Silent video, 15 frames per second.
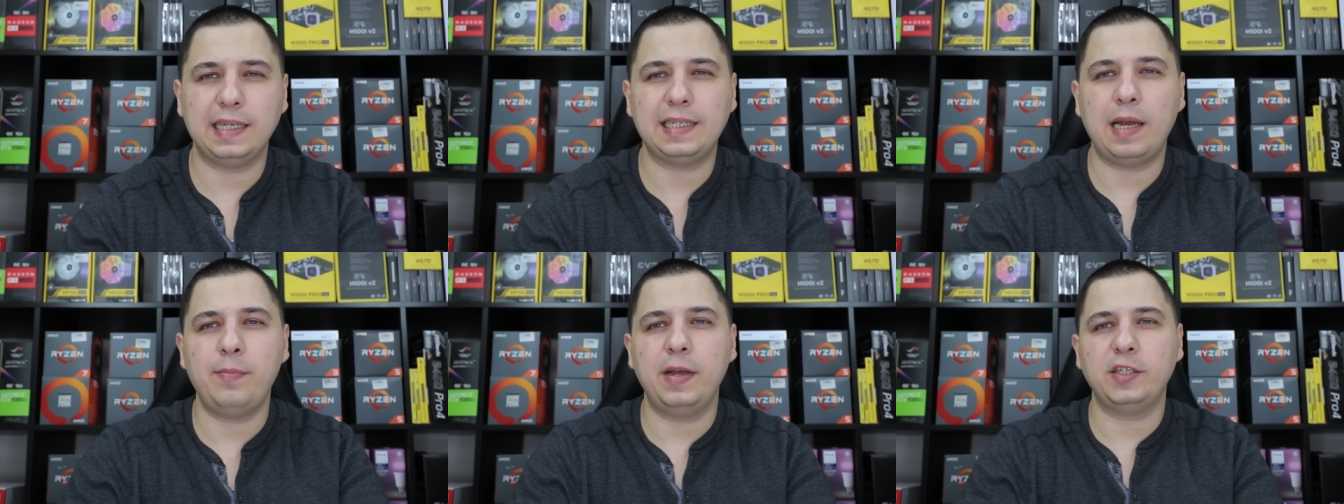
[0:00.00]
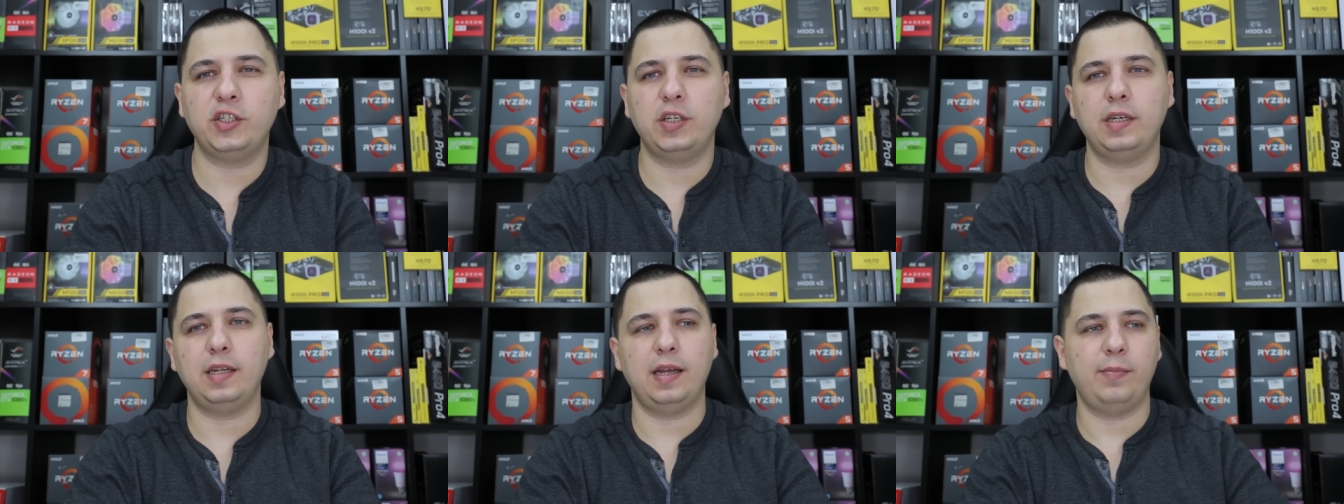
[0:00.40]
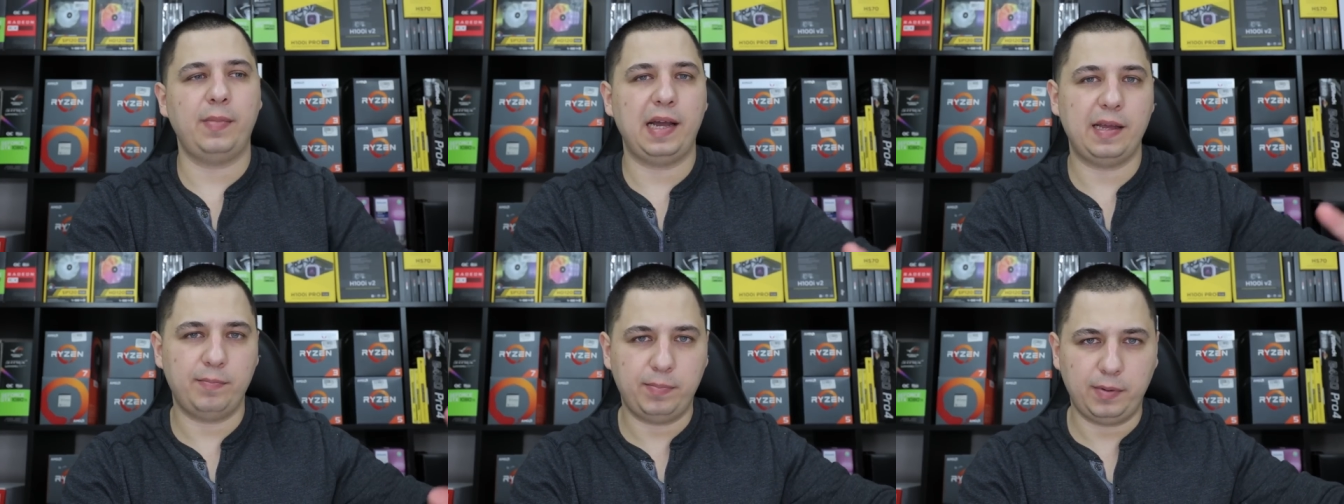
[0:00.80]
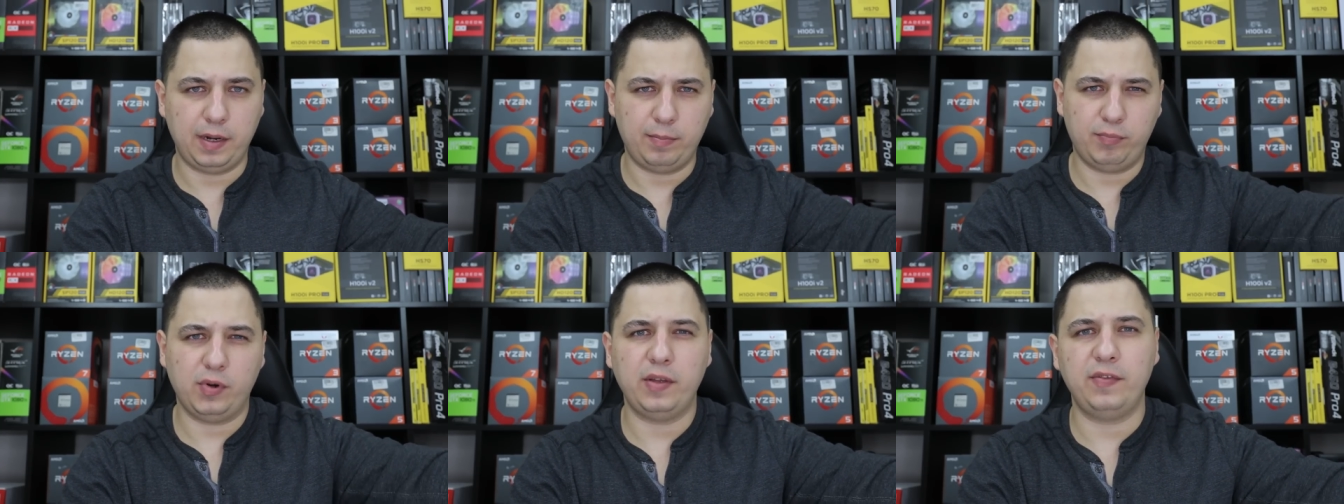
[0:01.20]
as I mentioned in my uh,
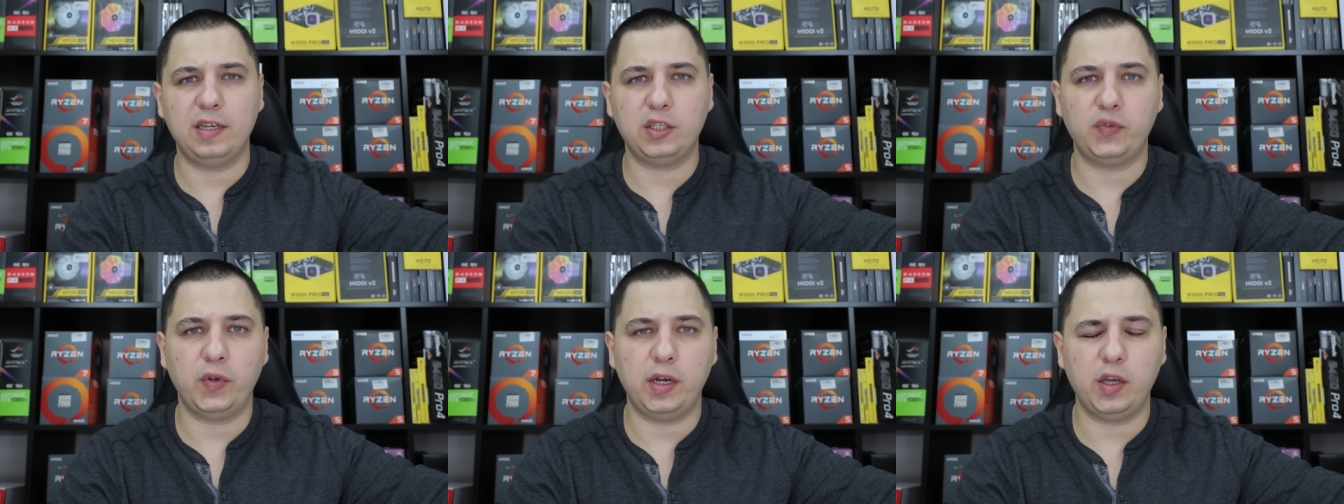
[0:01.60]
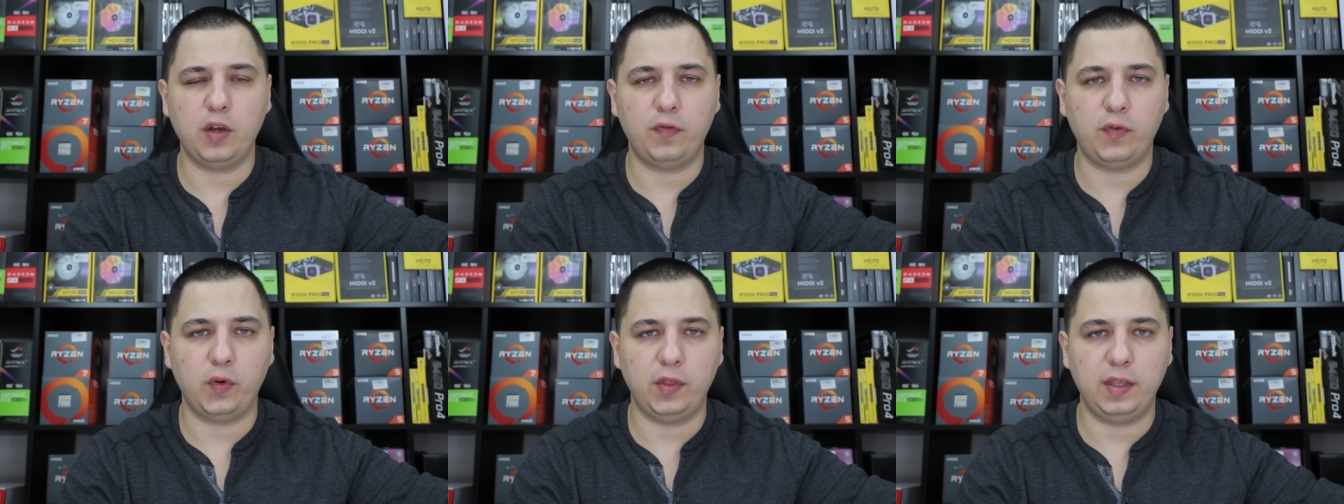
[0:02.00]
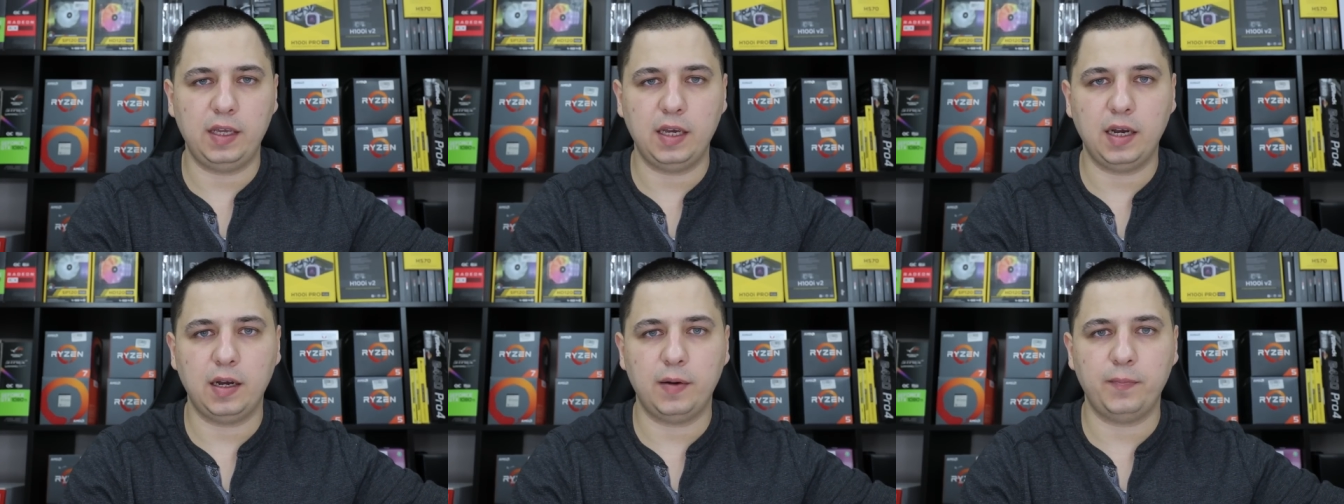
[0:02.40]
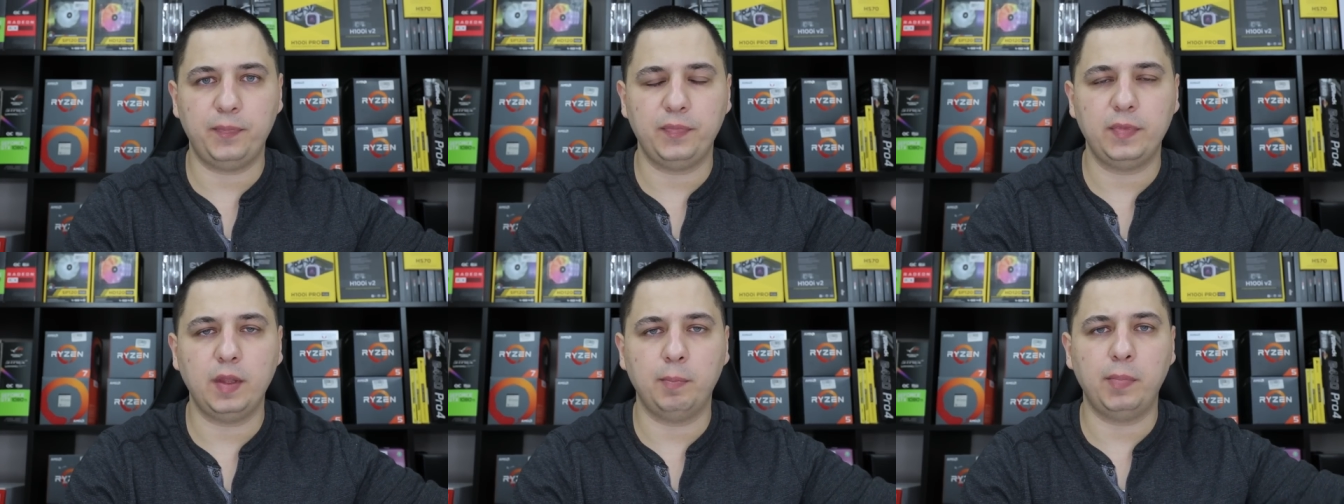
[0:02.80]
previous video for the um,
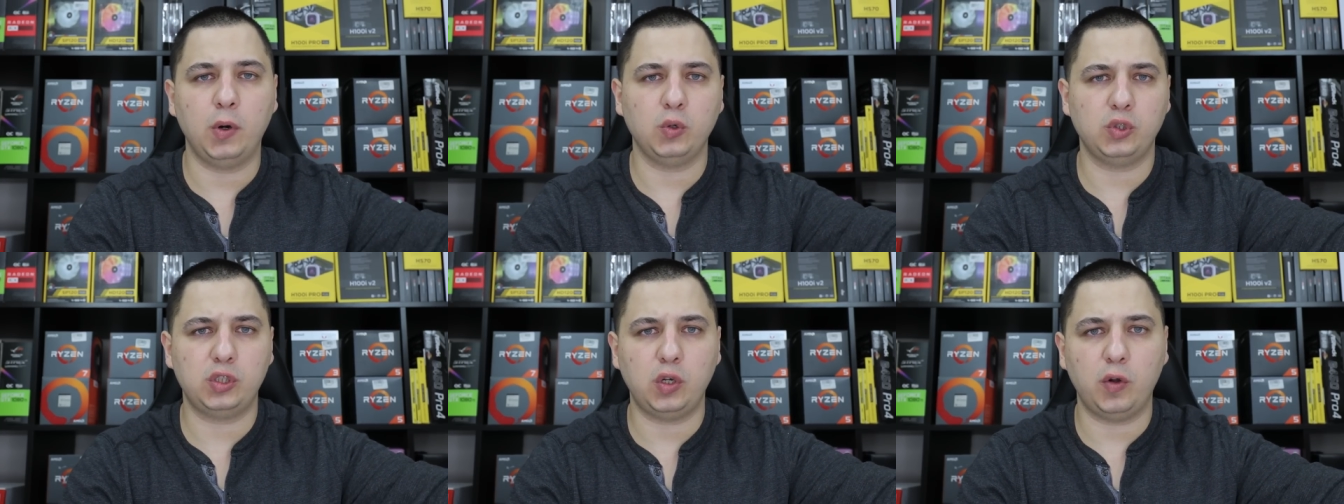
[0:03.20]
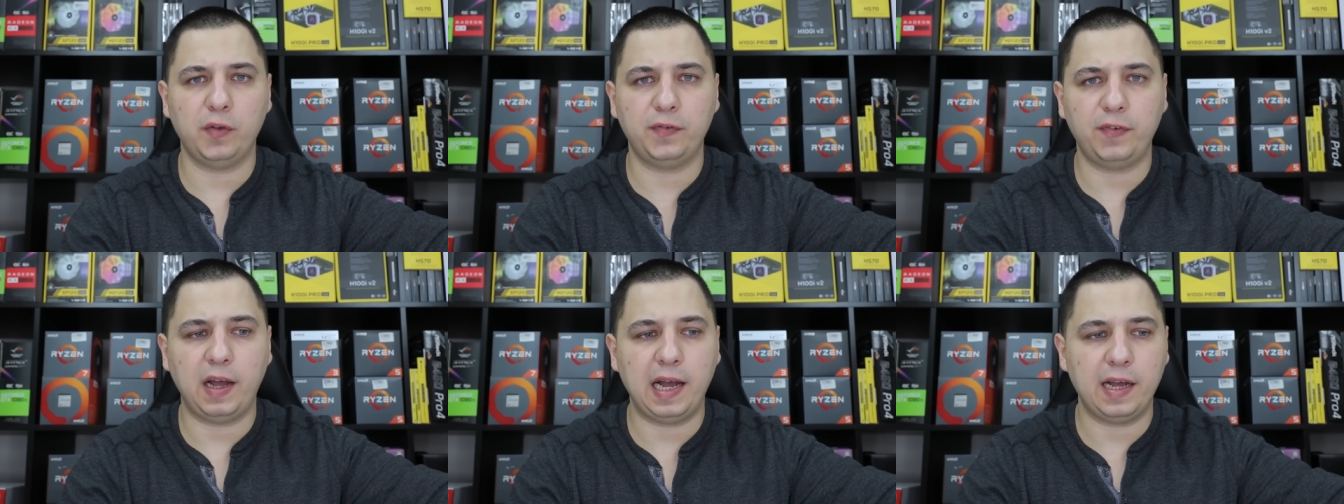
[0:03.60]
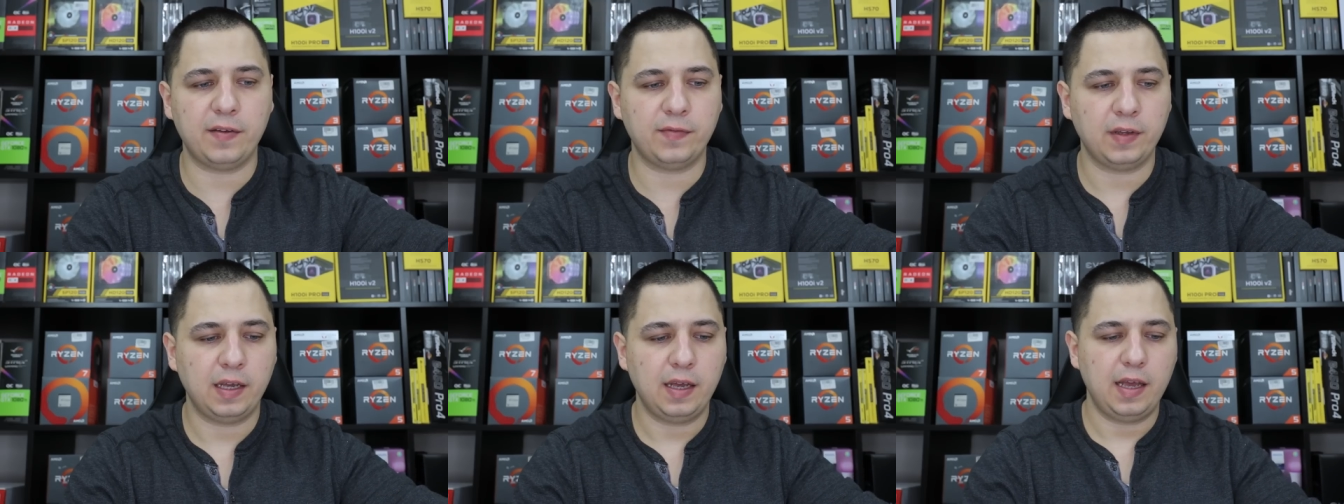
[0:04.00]
the Bose Solo Five.